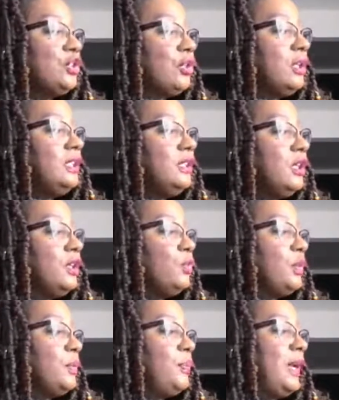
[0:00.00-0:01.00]
Shirley's hard
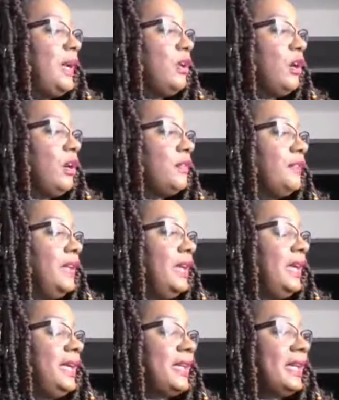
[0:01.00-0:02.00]
work paid off.
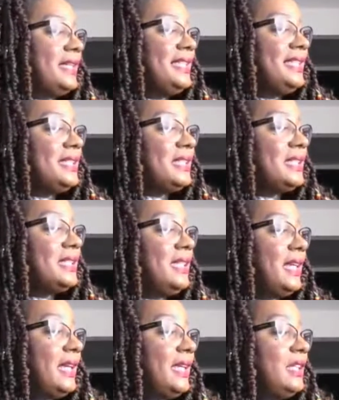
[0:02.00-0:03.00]
In
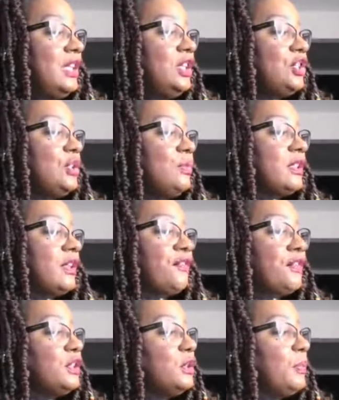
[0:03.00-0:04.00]
1968, she was the
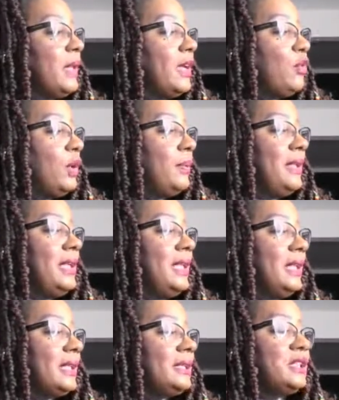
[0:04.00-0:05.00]
first Black woman
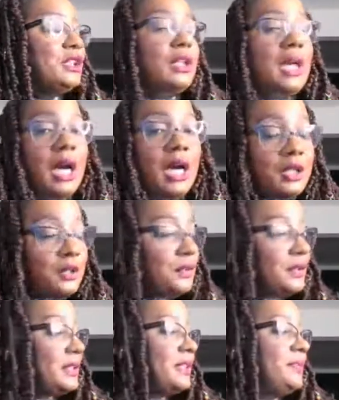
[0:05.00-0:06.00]
elected to
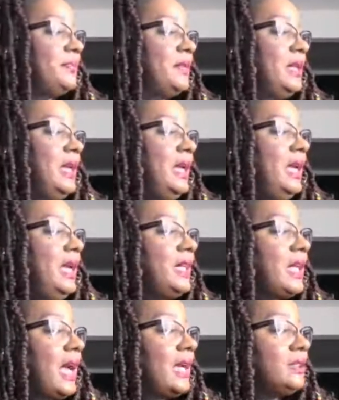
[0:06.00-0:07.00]
Congress.
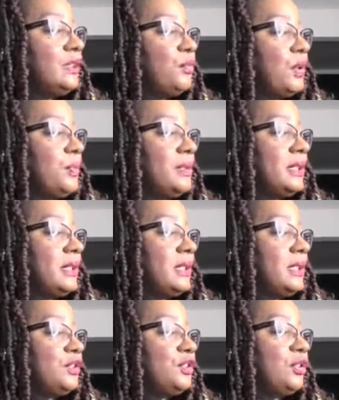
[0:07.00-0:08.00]
In the House of
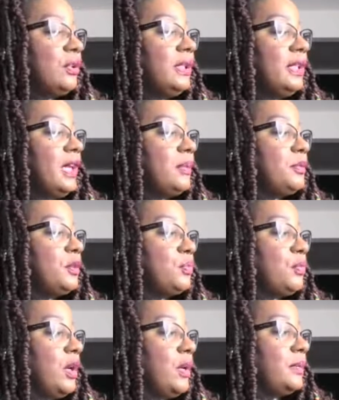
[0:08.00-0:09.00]
Representatives, Shirley kept
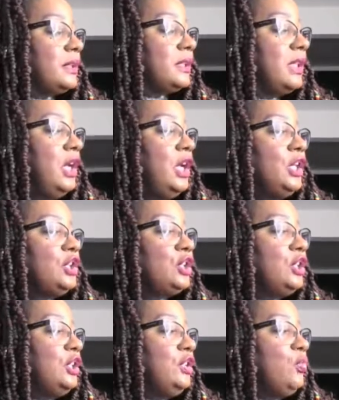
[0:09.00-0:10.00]
her promise.
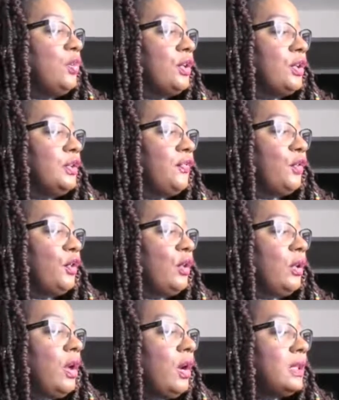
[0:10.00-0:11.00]
She worked for
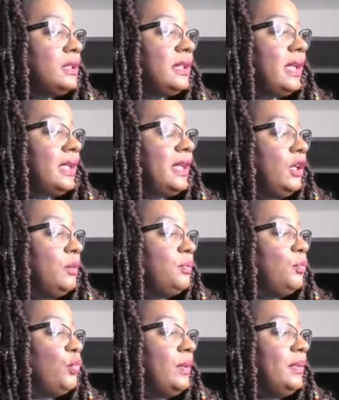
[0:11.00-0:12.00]
laws that
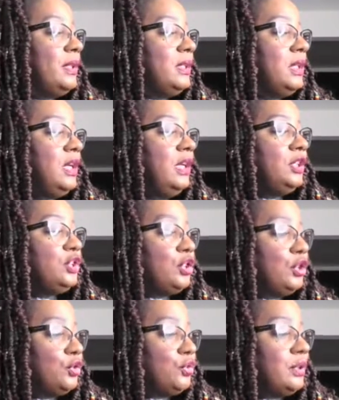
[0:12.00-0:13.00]
helped women,
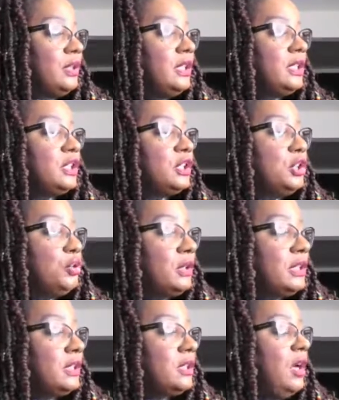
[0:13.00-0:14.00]
children,
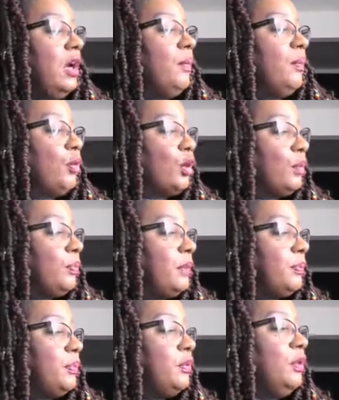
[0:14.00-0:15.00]
students, poor
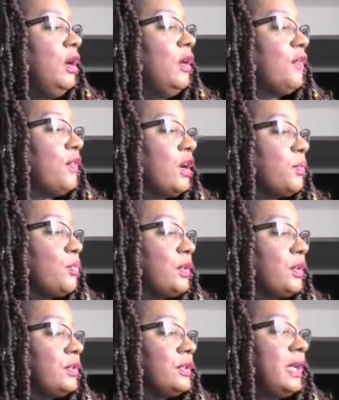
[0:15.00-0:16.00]
people, farm
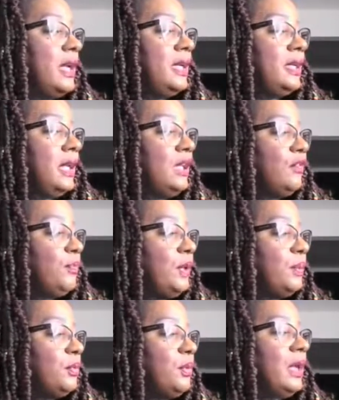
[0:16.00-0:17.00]
workers, Native
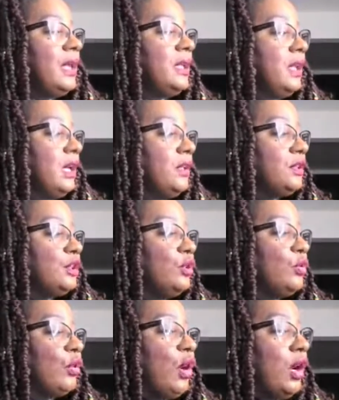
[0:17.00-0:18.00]
people, and others
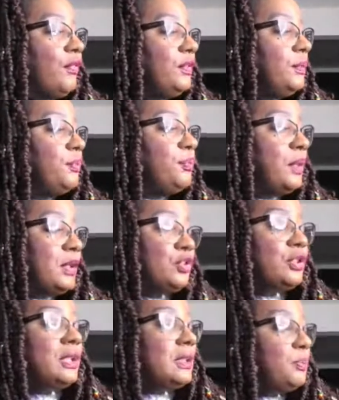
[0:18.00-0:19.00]
who were often
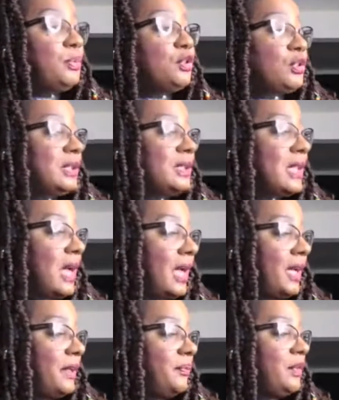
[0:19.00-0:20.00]
pushed
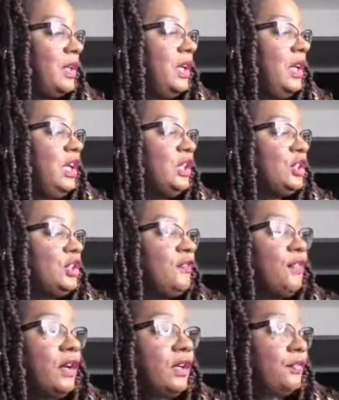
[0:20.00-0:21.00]
aside.
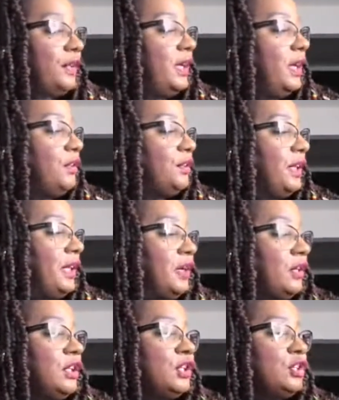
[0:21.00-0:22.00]
She fought for health
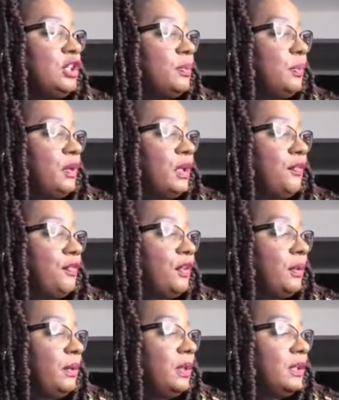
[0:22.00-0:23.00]
care. She spoke up
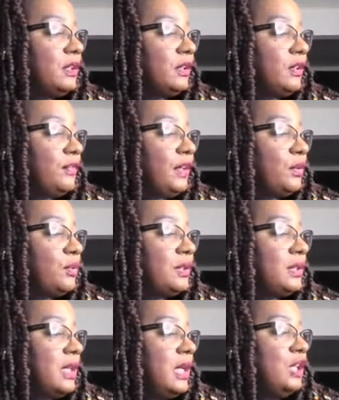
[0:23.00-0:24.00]
for the military
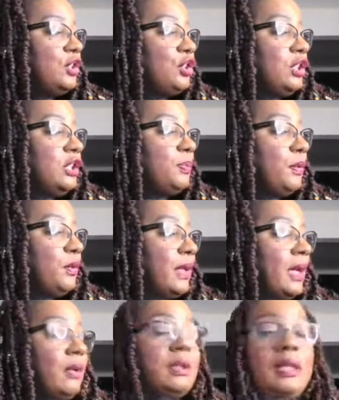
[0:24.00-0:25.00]
veterans. She
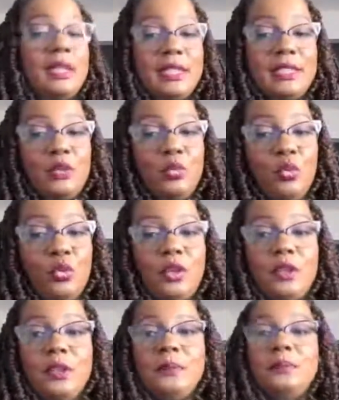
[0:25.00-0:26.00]
spoke out against
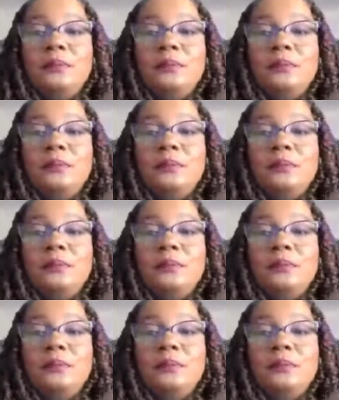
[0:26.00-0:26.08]
war.